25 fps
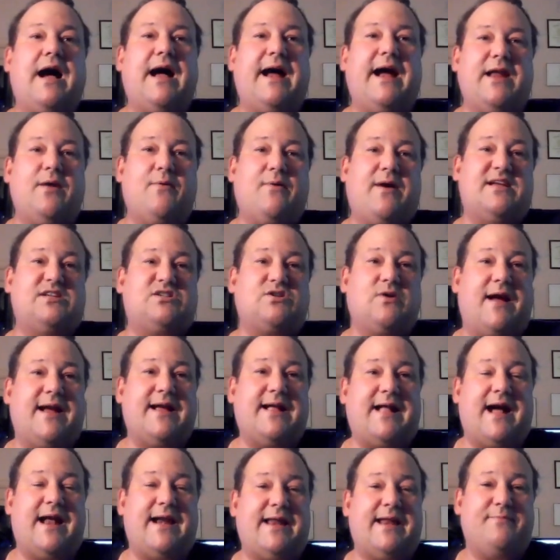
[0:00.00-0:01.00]
Anyway,
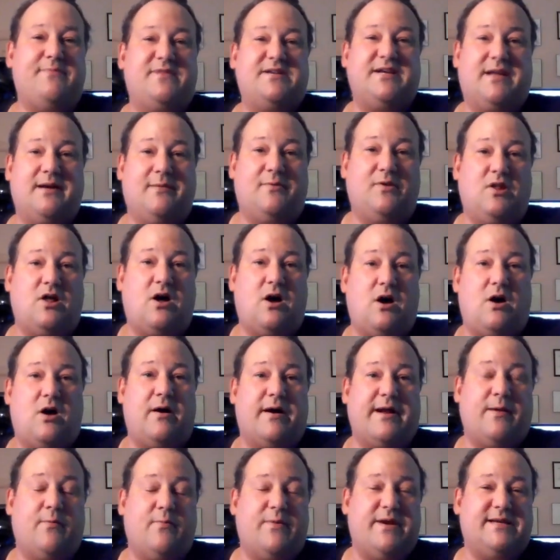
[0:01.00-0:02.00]
so I got him to come
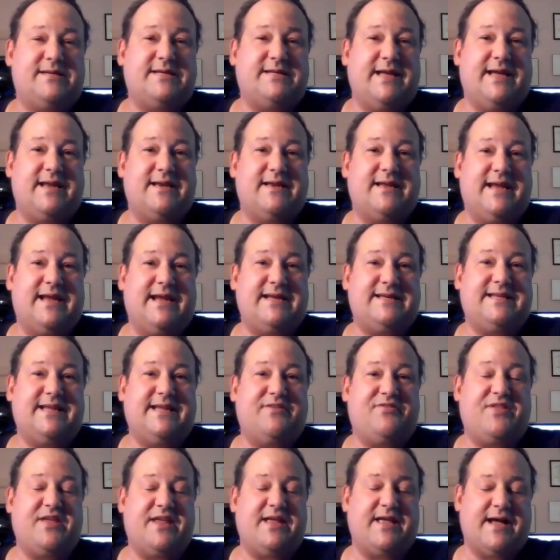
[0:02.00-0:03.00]
along, and he
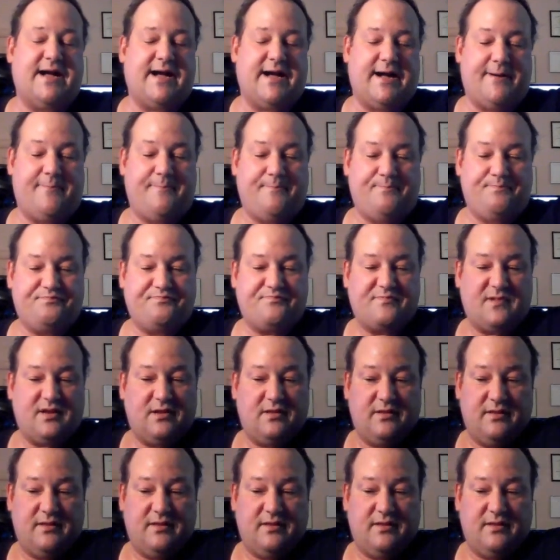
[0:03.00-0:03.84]
did the